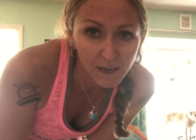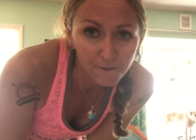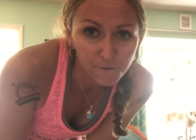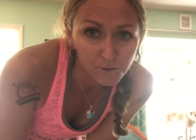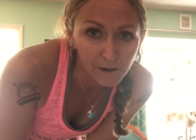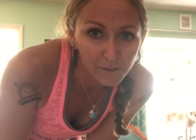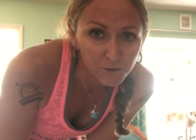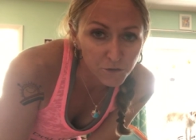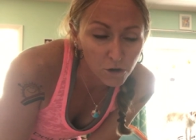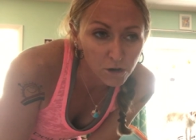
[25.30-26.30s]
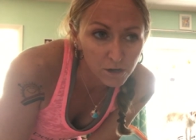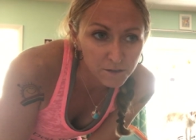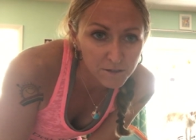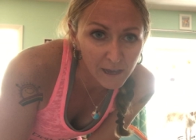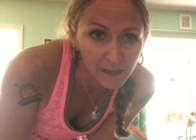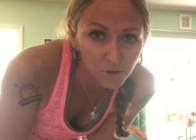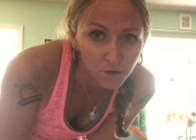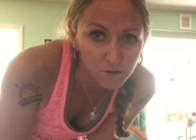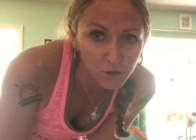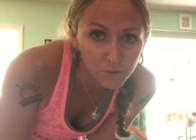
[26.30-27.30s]
safe around their dogs and
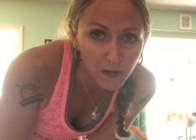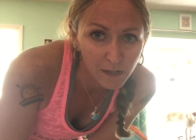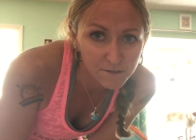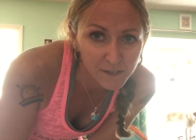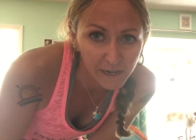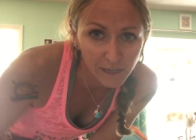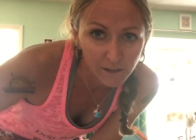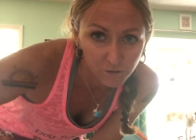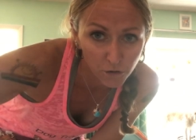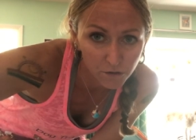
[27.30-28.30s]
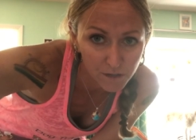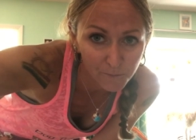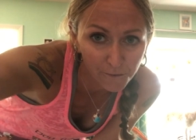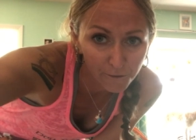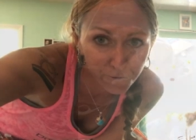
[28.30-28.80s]
also not setting their dogs up for